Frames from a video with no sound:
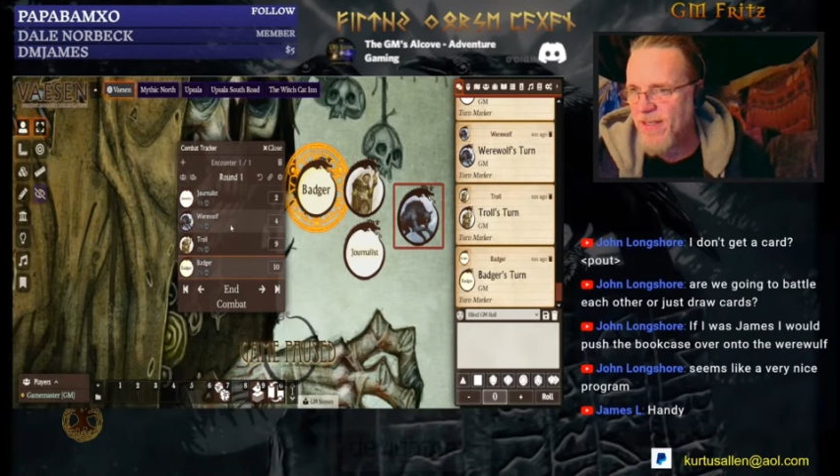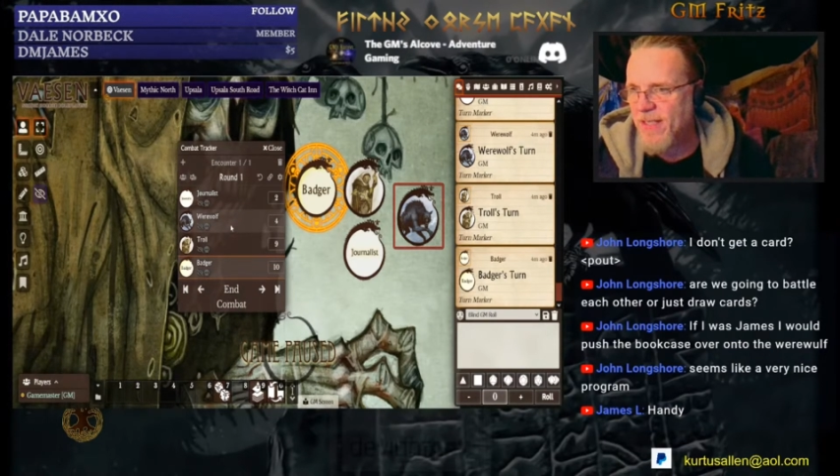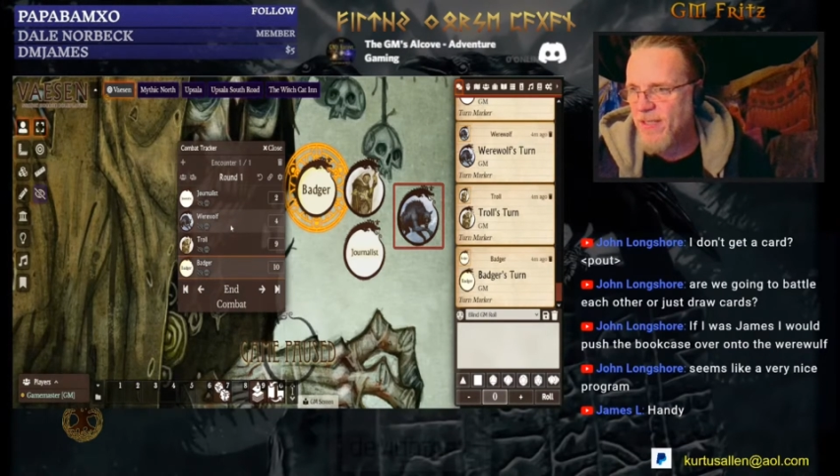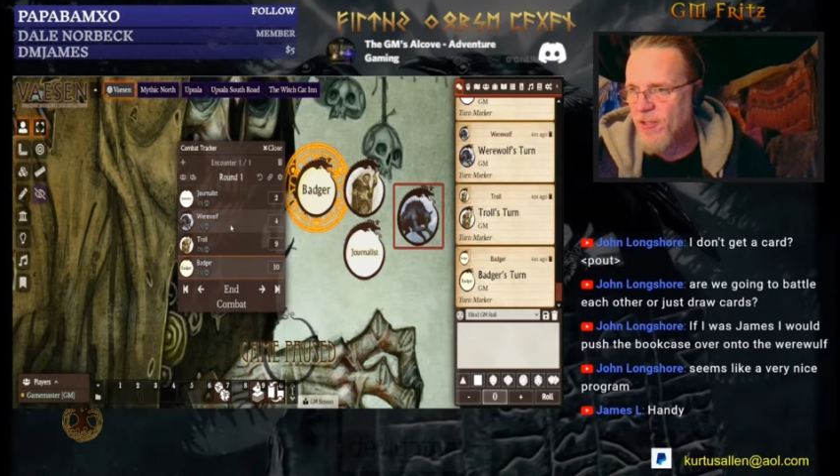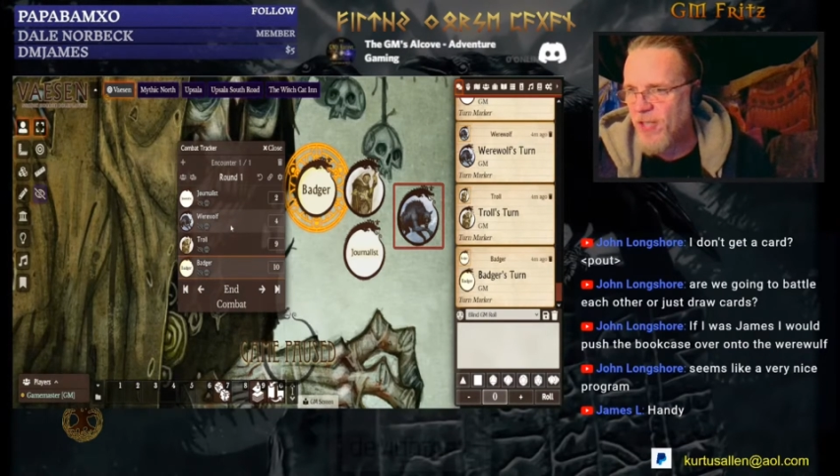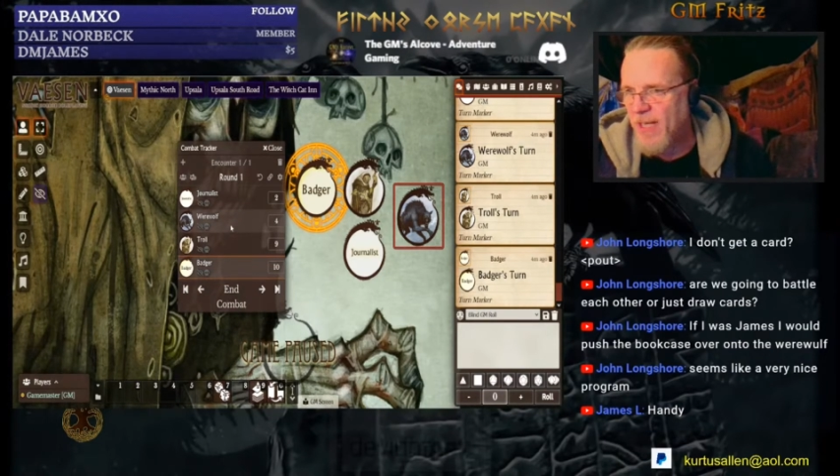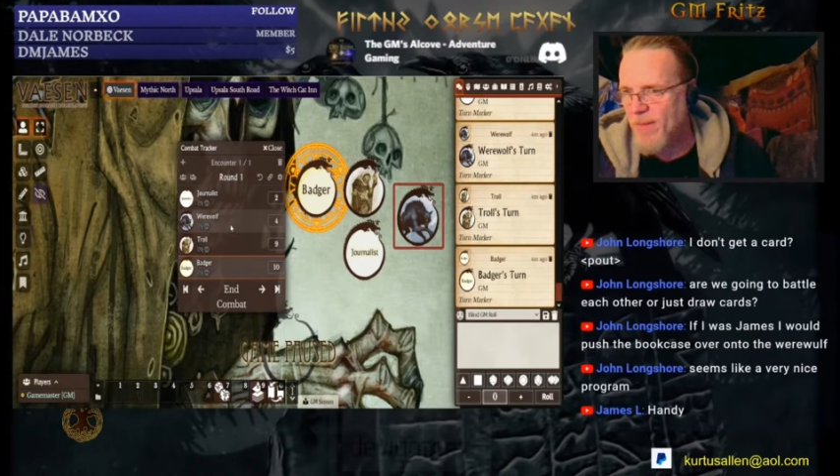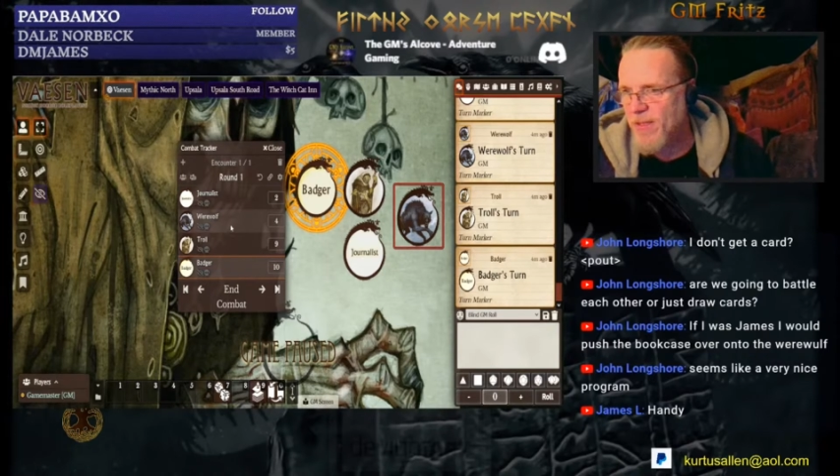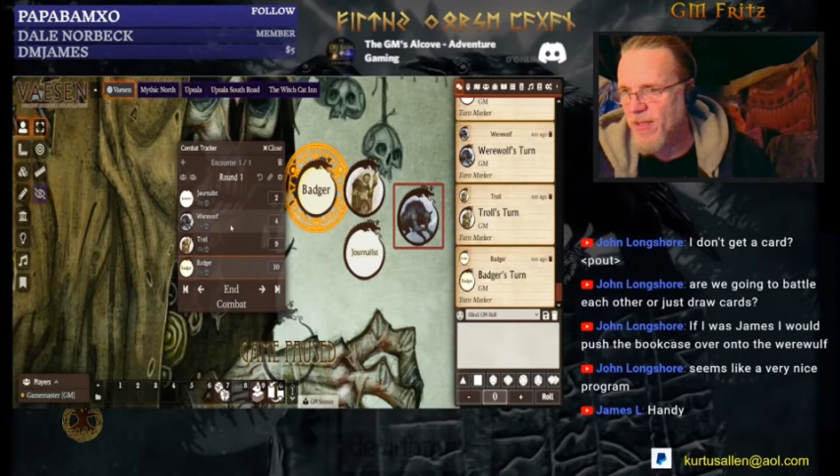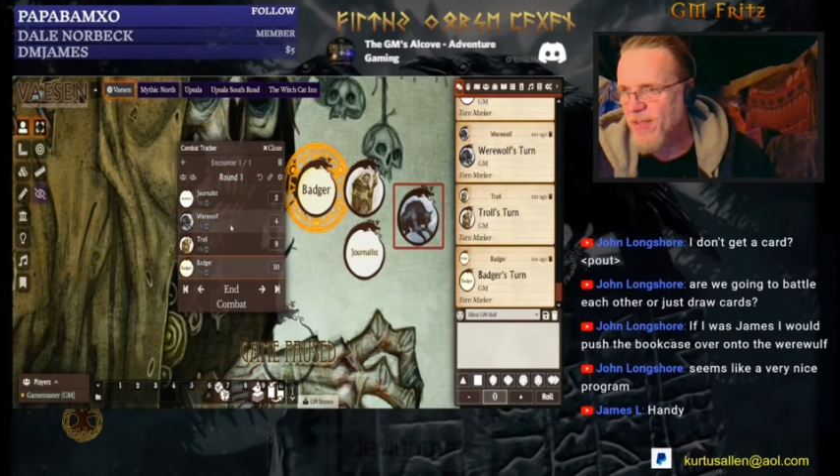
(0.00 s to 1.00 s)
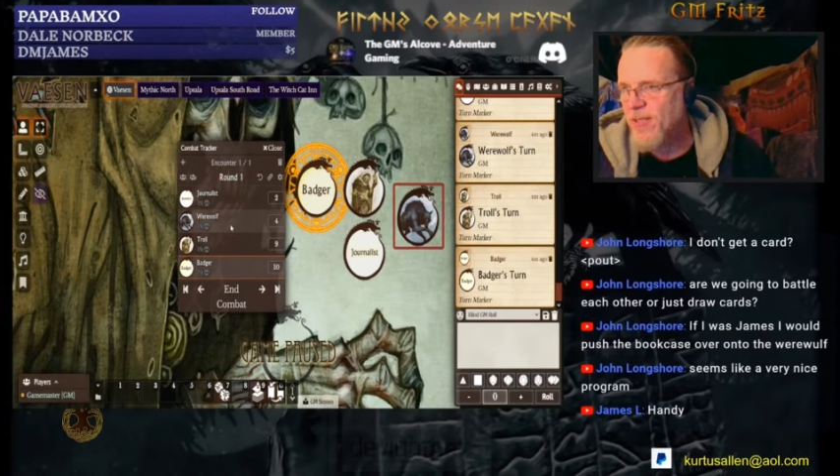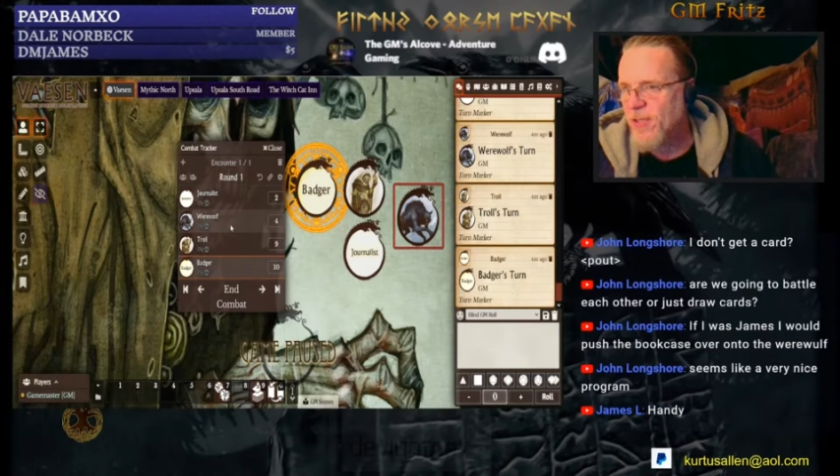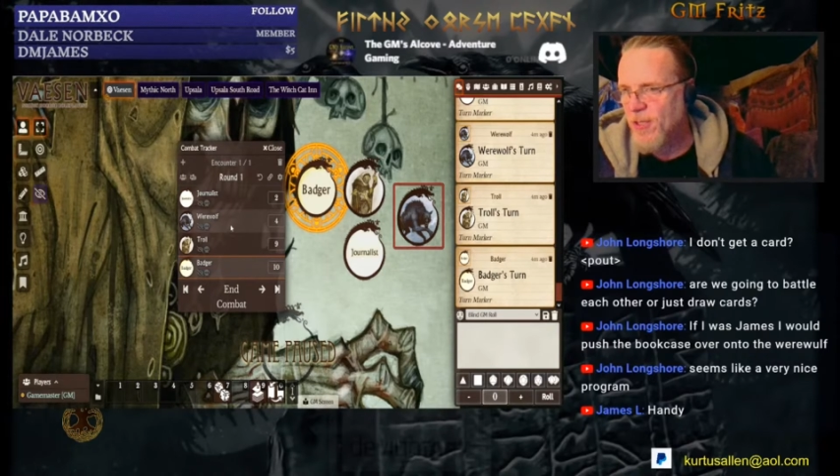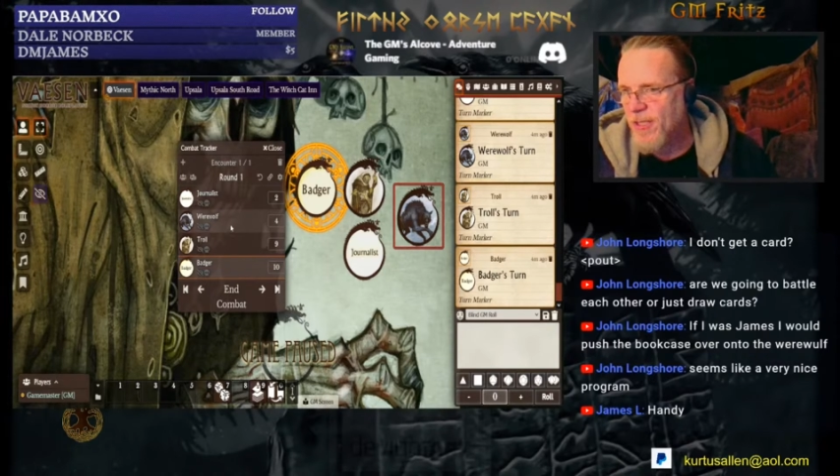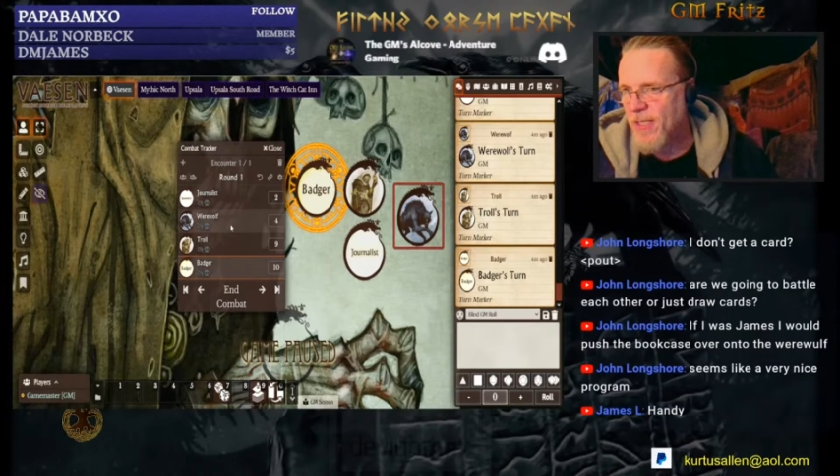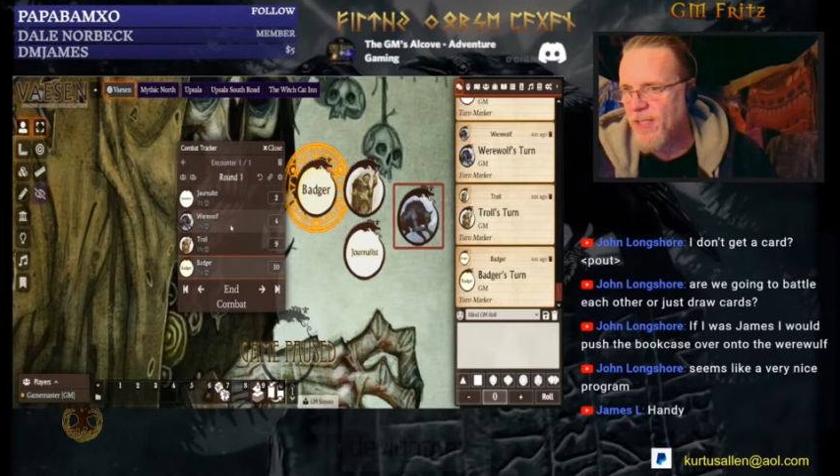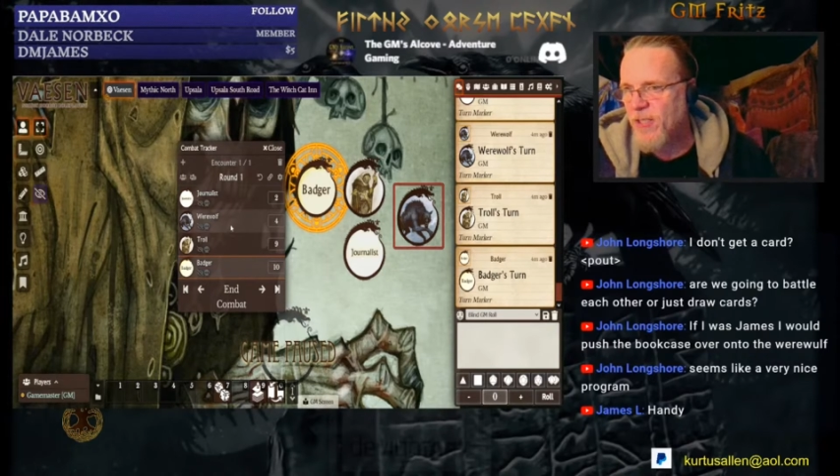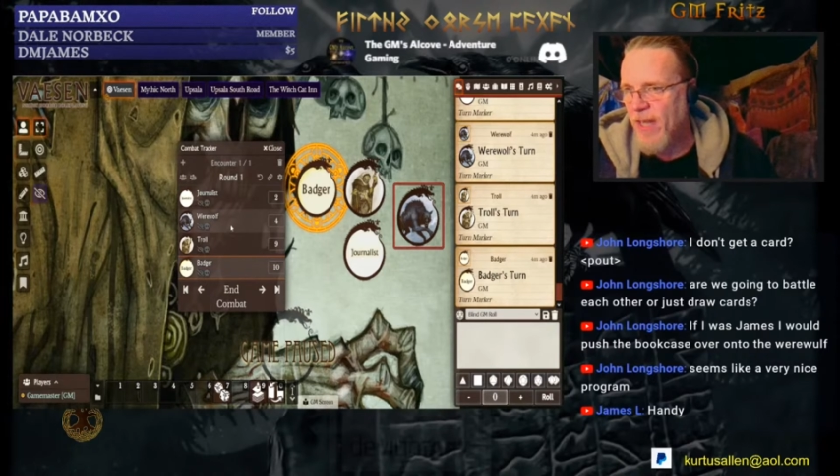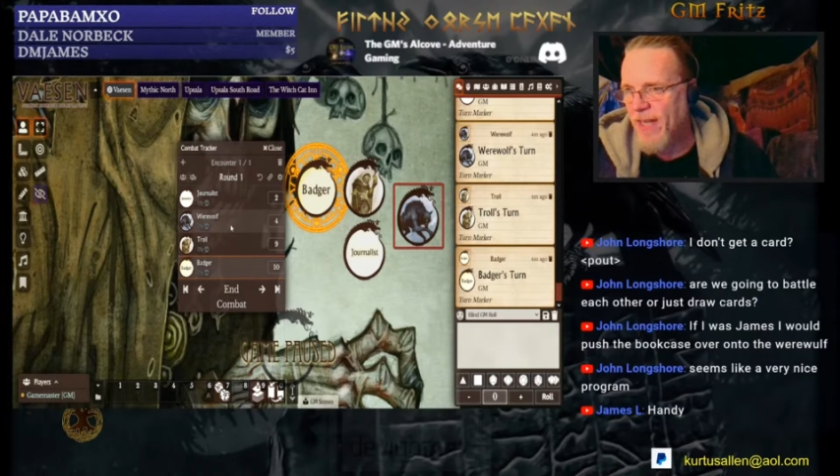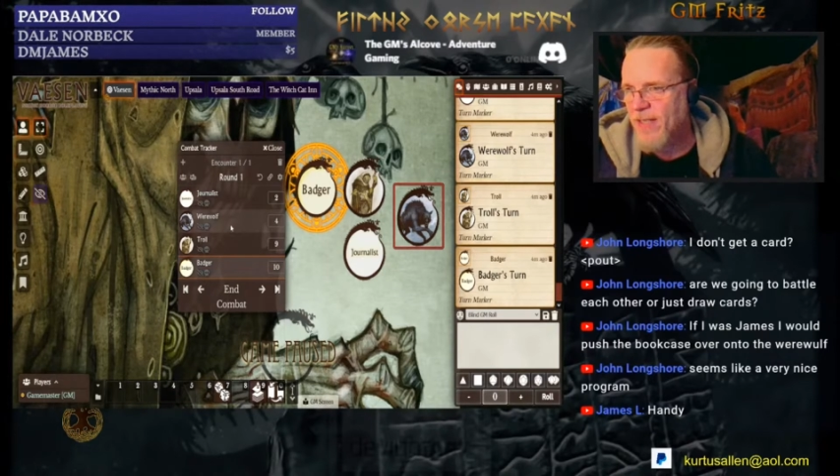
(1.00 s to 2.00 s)
than James's agility
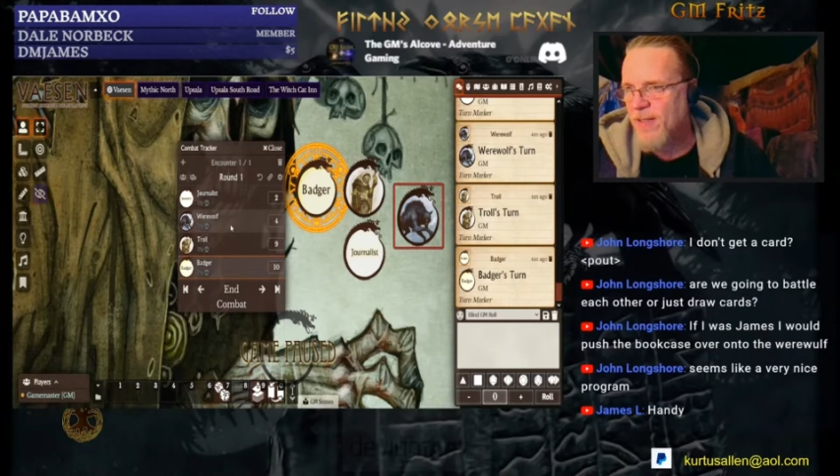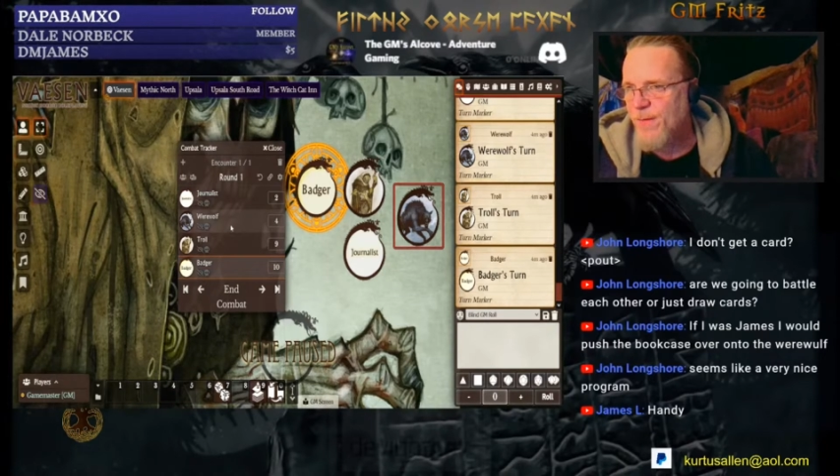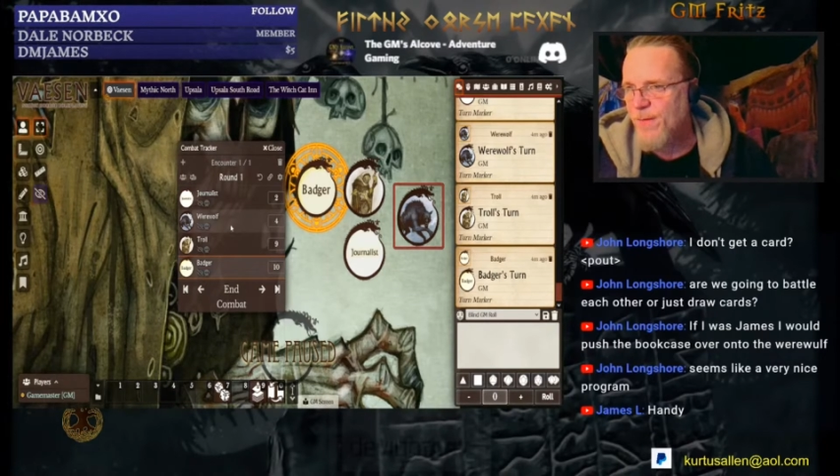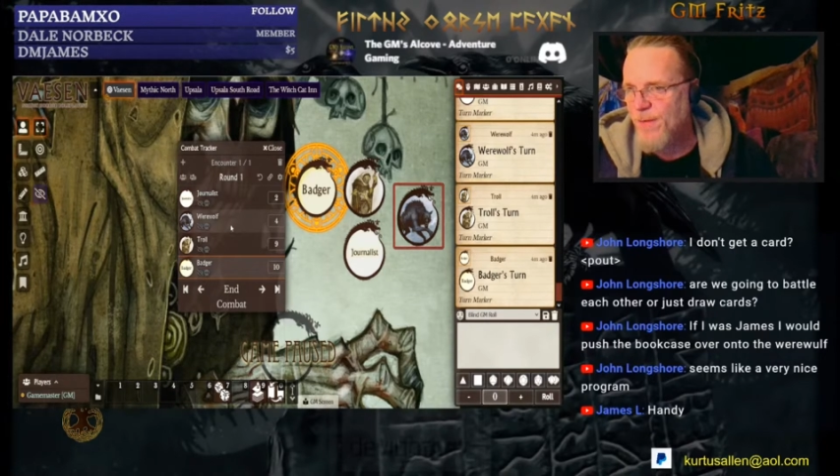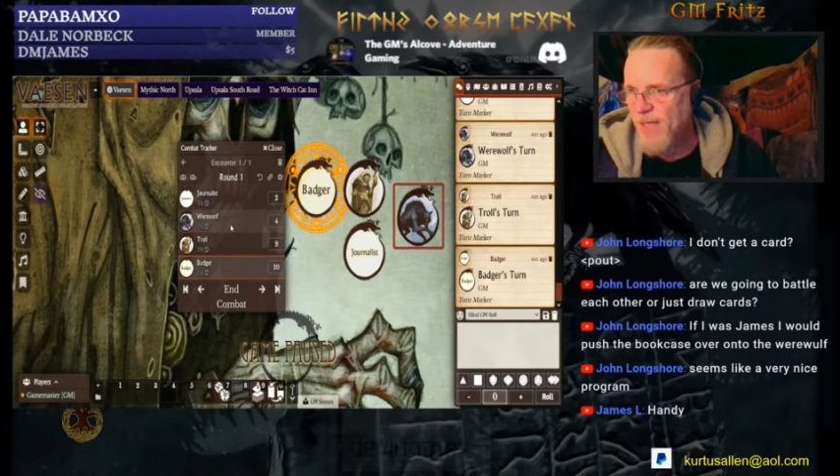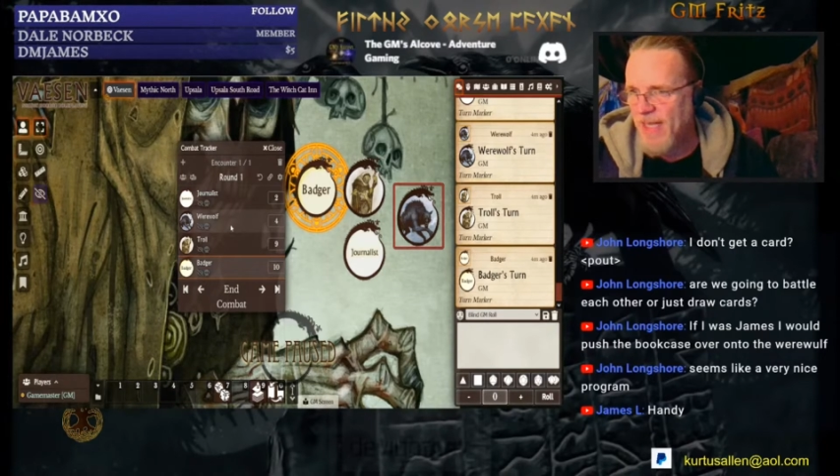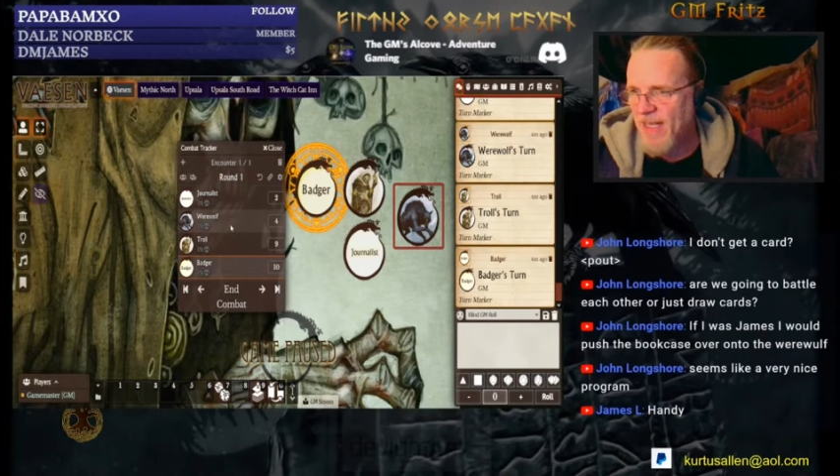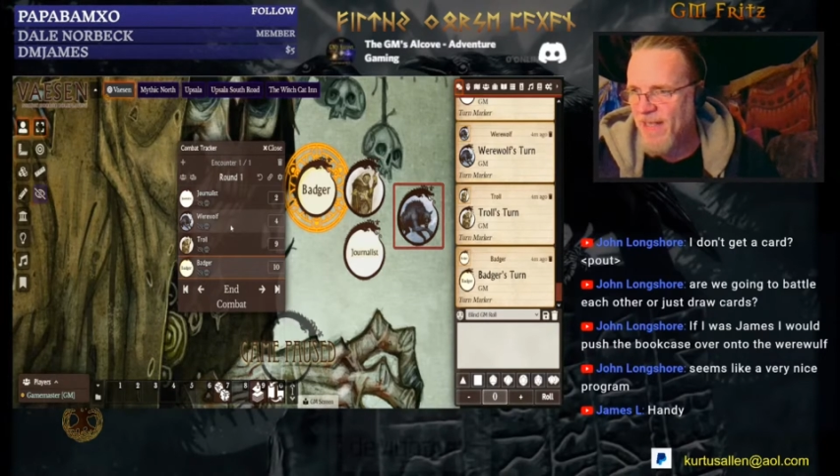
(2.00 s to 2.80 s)
check to flee.